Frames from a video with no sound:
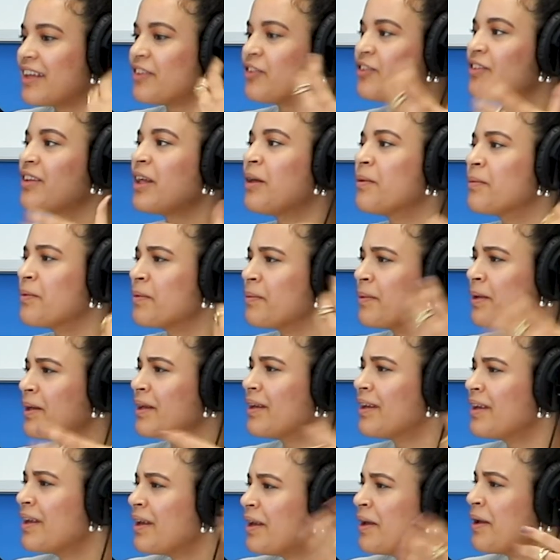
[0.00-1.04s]
that just helps
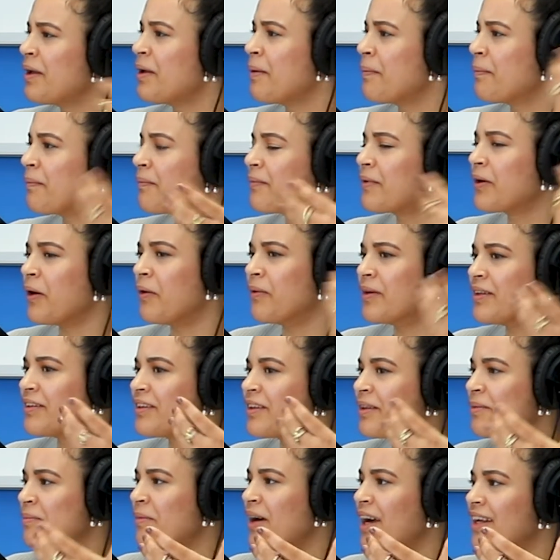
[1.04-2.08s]
me go
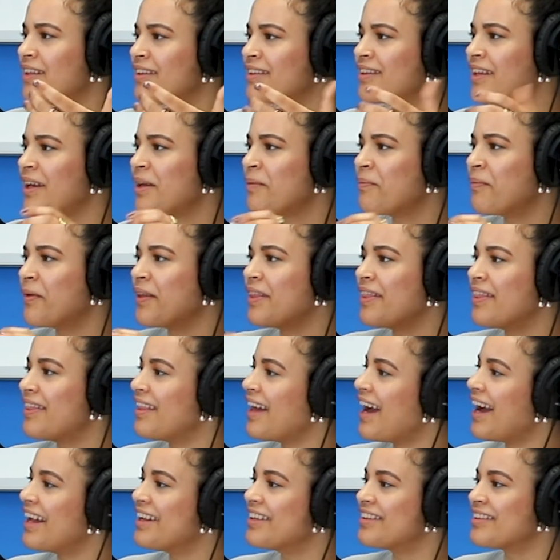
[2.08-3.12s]
into the mindset. But
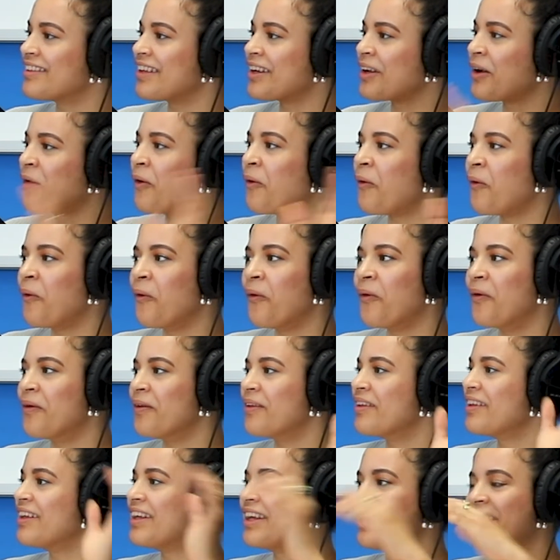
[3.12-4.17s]
that is like a
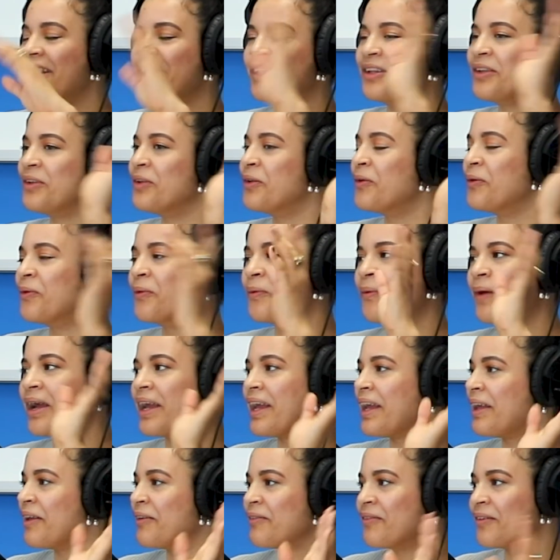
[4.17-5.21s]
whole new
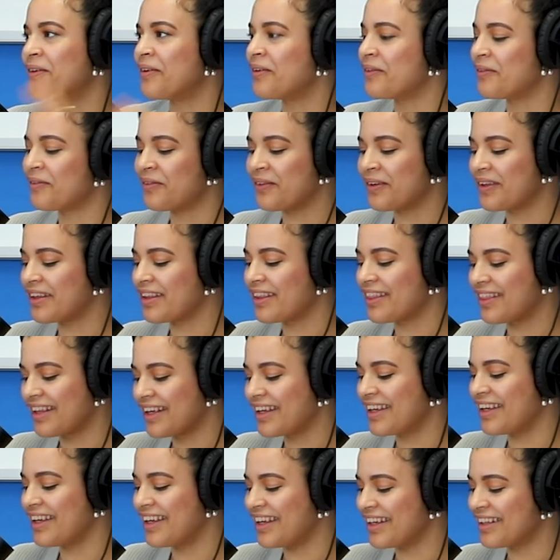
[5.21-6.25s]
wave of
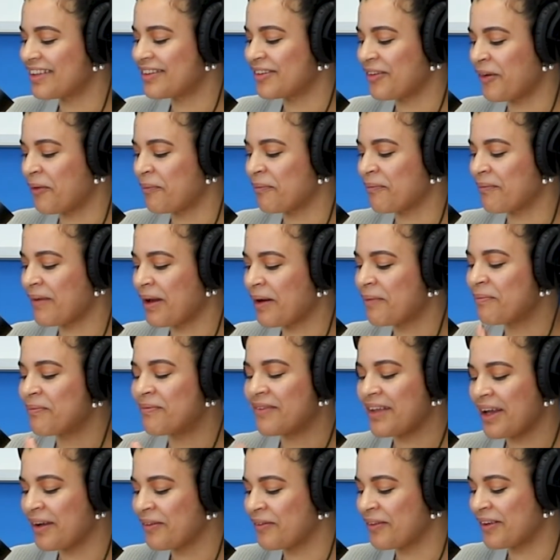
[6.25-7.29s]
thinking. So
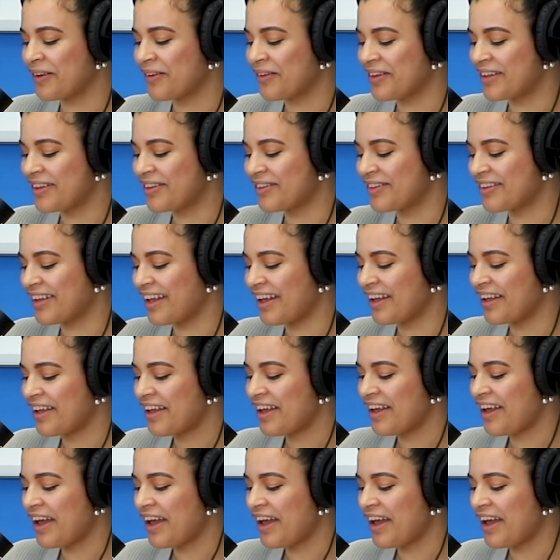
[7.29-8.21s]
I'm definitely going to use that.